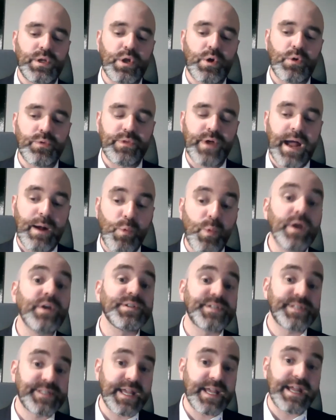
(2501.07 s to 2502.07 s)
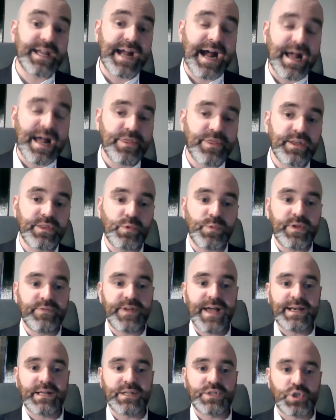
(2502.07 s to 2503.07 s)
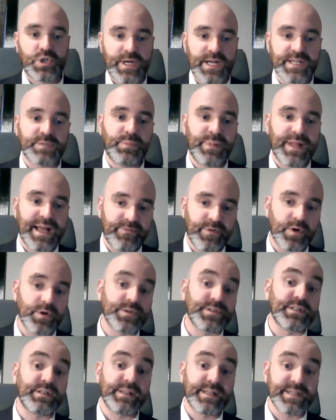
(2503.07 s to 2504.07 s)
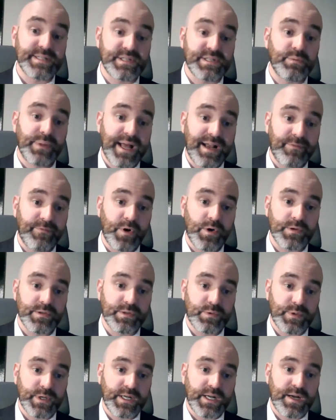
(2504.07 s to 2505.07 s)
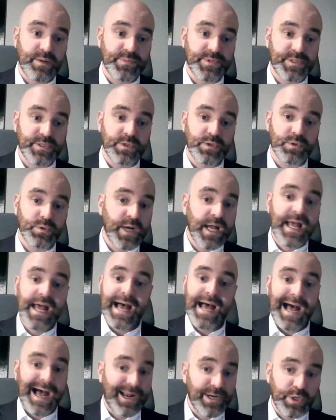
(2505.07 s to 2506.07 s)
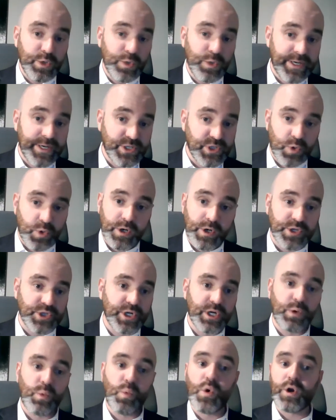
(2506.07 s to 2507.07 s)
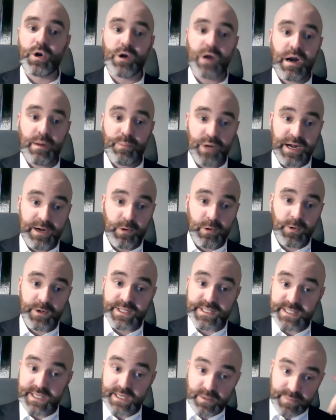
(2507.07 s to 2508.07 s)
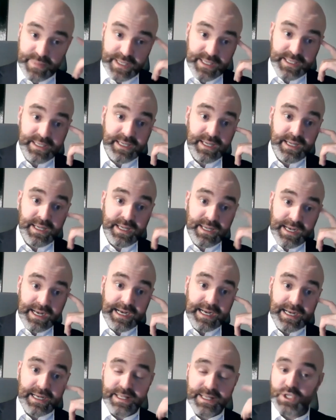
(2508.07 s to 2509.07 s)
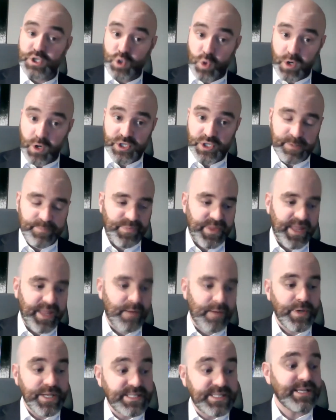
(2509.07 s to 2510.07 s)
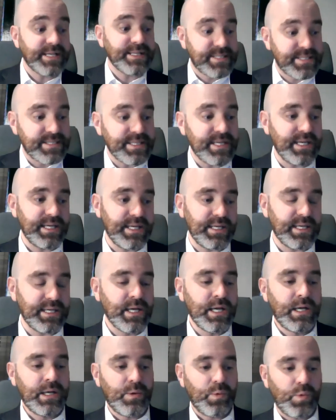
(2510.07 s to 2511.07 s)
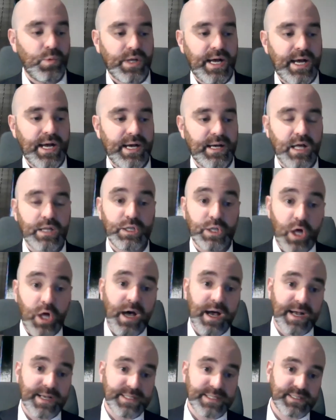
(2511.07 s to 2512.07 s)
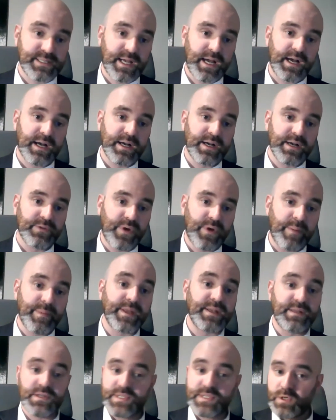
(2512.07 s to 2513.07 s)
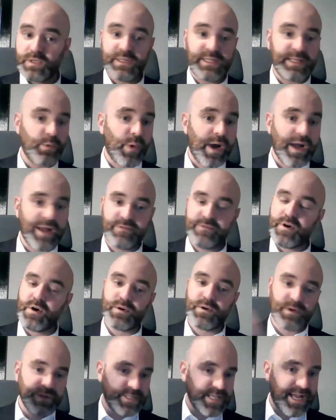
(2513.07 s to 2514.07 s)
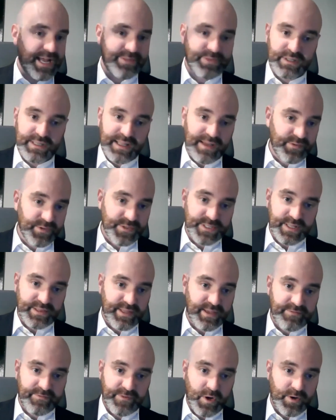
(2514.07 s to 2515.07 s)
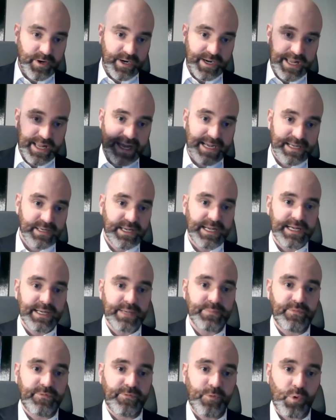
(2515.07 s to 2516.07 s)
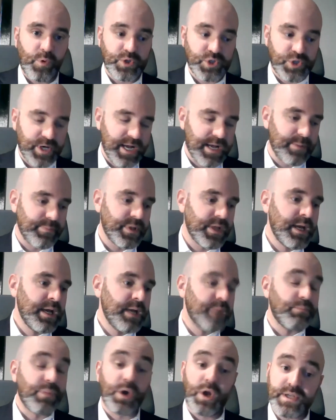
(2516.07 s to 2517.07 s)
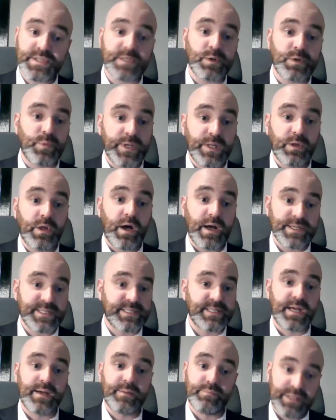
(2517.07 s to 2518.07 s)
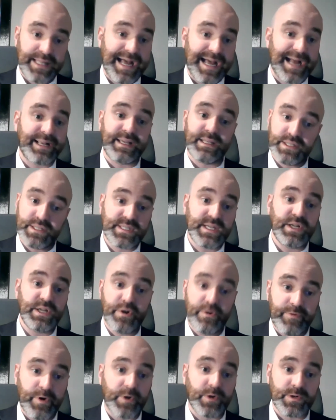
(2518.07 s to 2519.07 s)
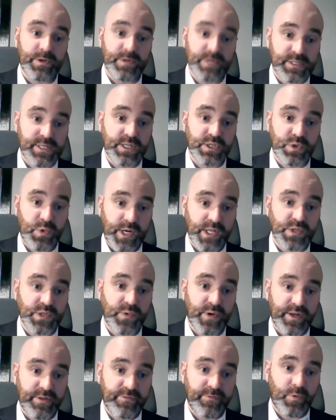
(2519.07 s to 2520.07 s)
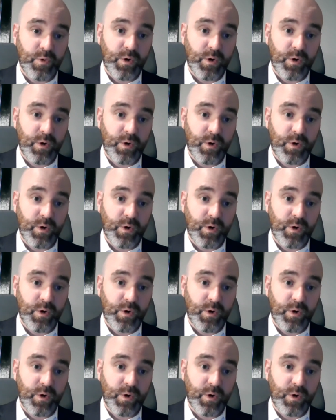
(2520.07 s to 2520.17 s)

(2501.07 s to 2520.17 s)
I will say, I think that we've got to trust black voters and listen to black voters when it comes to how do you win in Georgia? What are our priorities going to be in Georgia? And we did see a loss of, certainly white voters at the levels that they voted at for Trump, but also we lost some black and Latino voters in 2024.